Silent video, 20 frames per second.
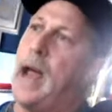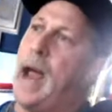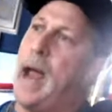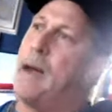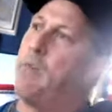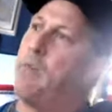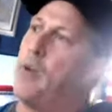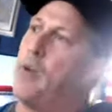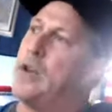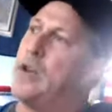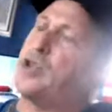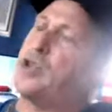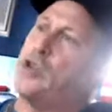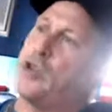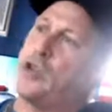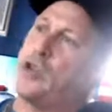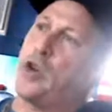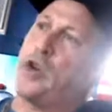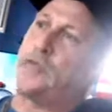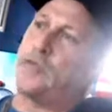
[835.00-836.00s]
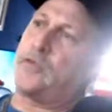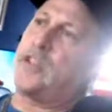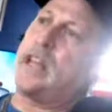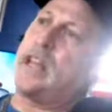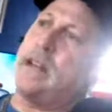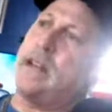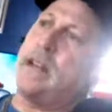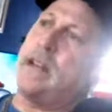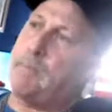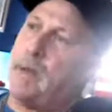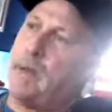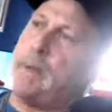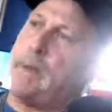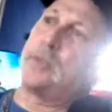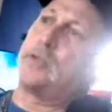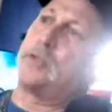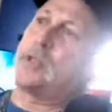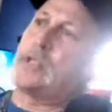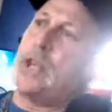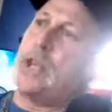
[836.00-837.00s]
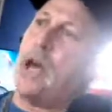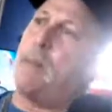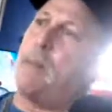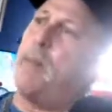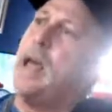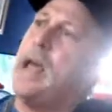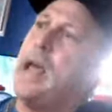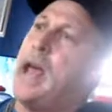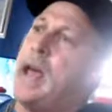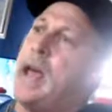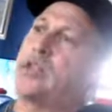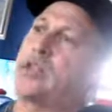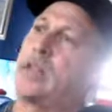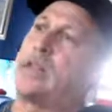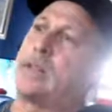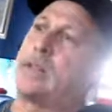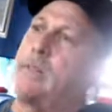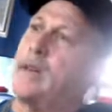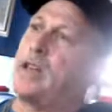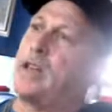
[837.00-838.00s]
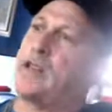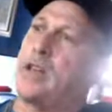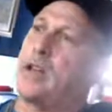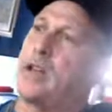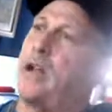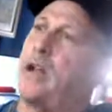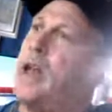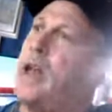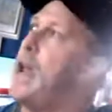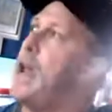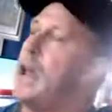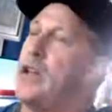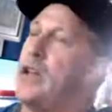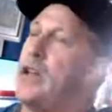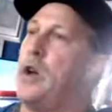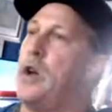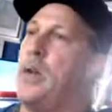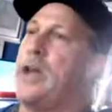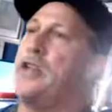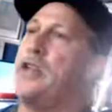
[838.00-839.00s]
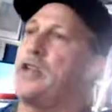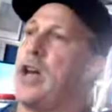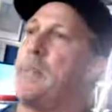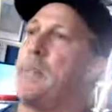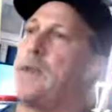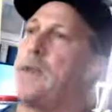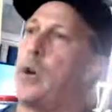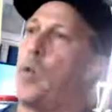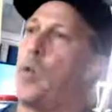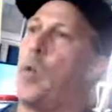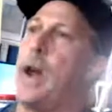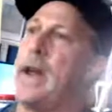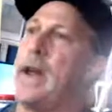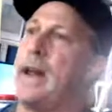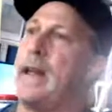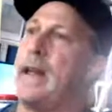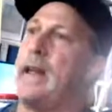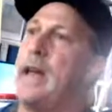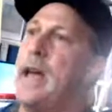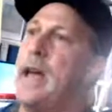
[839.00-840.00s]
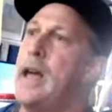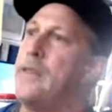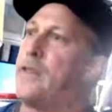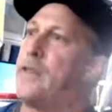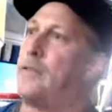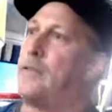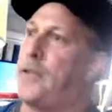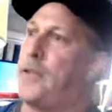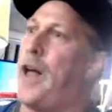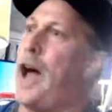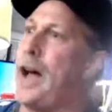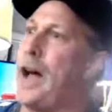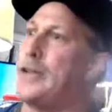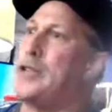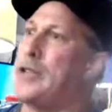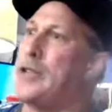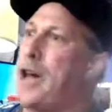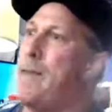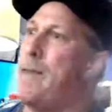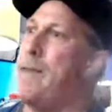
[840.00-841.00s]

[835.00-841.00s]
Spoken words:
And once you start getting people to come, it's like the man said, he's up there waiting. The flock's coming